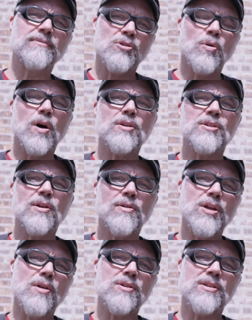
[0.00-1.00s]
You'll also
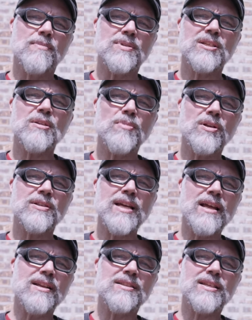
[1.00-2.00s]
notice some similar
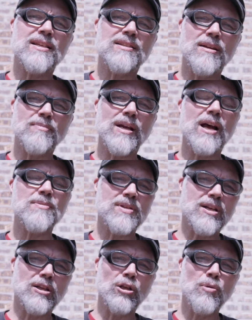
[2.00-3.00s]
tendencies sometimes
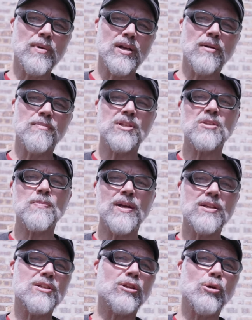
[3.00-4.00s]
in aluminum, just
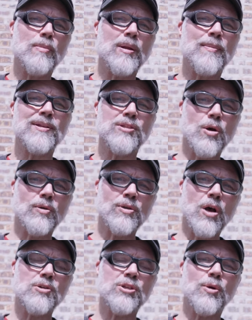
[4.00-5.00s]
because aluminum is
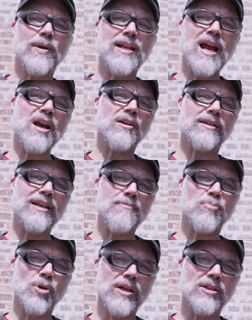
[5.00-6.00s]
also inherently
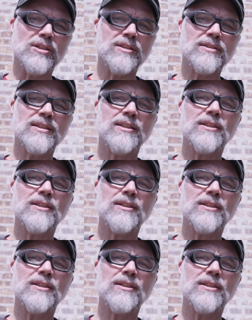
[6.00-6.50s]
brittle